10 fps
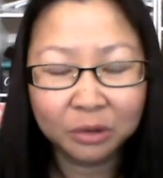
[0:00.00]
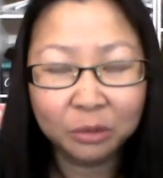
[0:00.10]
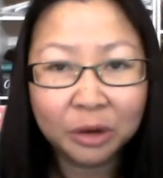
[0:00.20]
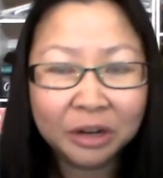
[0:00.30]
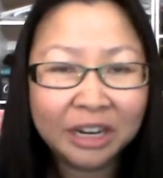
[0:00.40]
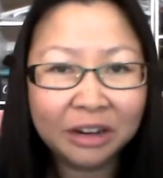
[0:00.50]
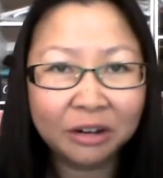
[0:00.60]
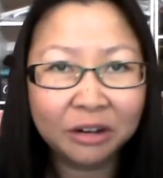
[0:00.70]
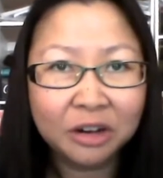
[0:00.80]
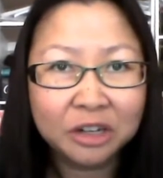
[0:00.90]
We're
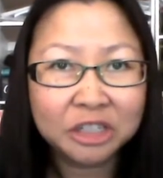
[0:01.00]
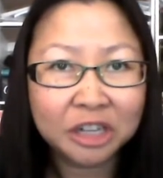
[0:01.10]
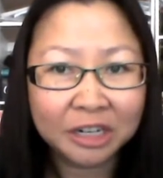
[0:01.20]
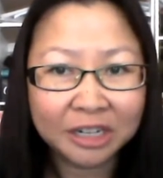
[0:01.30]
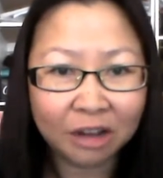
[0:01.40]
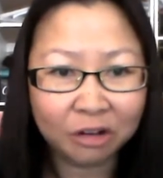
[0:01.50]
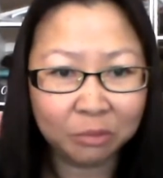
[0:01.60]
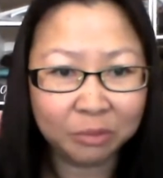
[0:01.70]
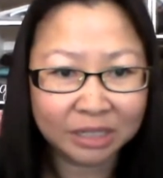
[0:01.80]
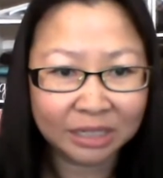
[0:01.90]
here shutting down
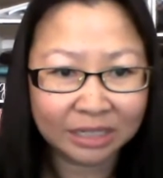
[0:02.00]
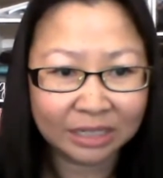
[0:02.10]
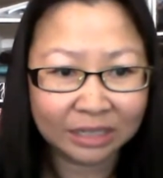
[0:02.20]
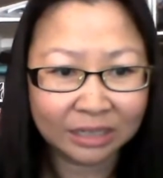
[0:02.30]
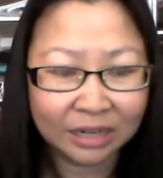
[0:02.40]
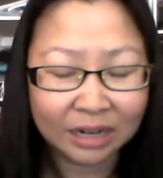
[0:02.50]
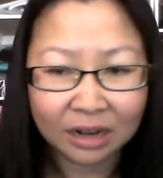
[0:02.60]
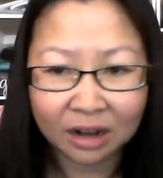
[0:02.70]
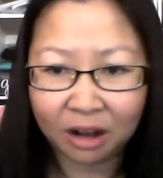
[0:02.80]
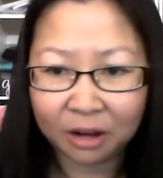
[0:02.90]
our businesses,
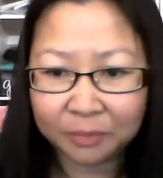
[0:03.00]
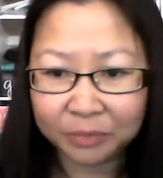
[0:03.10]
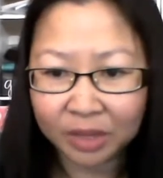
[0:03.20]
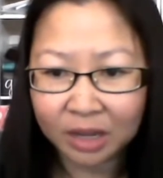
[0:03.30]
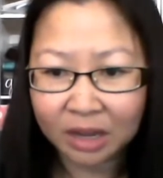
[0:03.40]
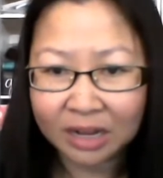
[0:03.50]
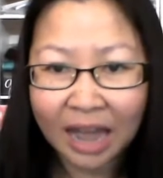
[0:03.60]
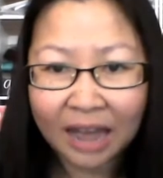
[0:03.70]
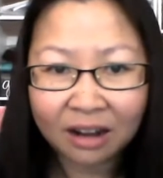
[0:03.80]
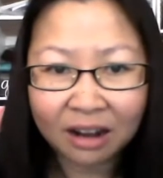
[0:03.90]

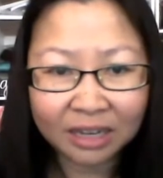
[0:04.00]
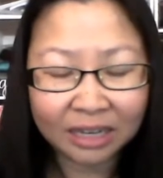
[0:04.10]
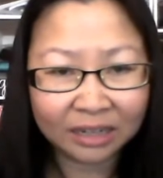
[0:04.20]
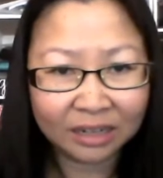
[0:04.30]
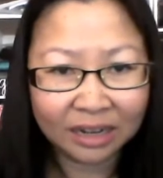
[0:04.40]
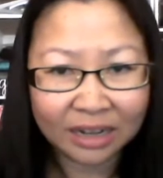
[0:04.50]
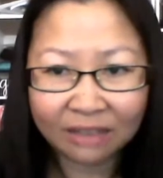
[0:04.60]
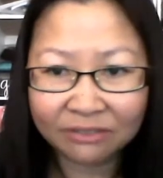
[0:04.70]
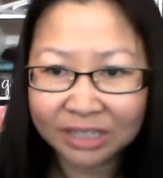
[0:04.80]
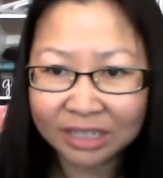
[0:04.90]
not hugging,
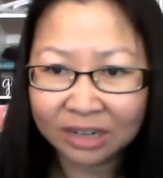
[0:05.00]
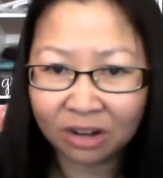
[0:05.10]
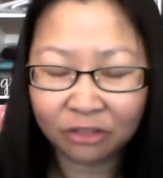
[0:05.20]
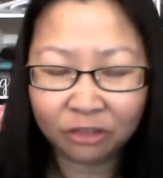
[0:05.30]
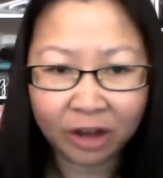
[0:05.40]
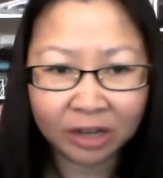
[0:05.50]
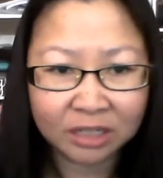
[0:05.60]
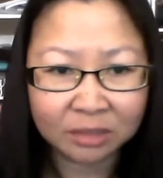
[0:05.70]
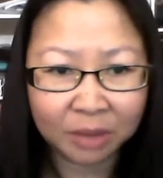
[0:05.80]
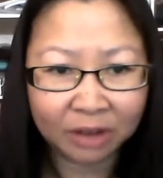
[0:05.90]
not visiting our
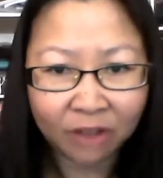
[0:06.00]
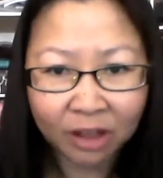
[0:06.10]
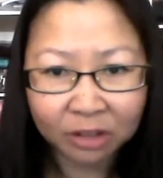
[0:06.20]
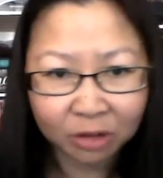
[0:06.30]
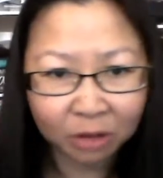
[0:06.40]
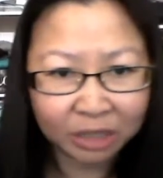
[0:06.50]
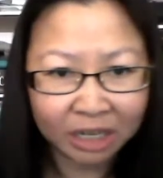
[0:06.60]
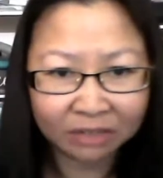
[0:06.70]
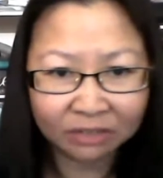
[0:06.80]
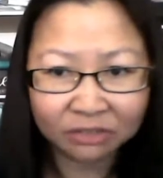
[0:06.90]
friends. My father-in-law, we
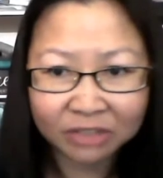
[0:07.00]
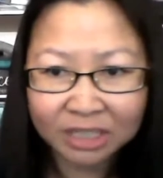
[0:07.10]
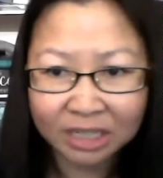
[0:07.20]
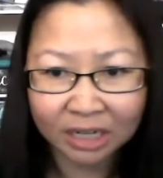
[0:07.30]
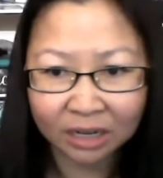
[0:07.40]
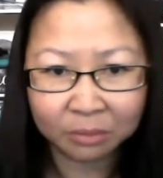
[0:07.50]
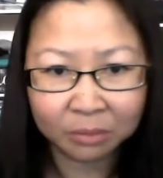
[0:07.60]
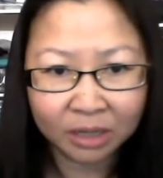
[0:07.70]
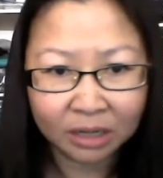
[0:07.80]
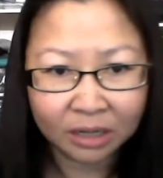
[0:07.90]
can't even visit him,
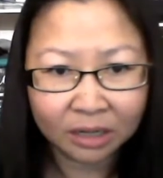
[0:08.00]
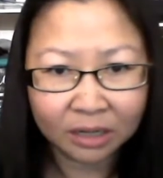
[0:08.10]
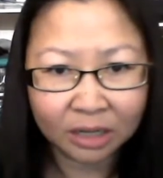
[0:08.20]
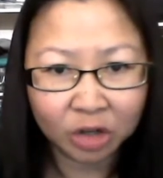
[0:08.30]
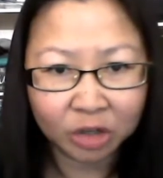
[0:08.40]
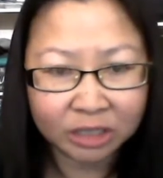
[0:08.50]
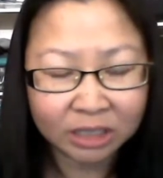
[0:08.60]
because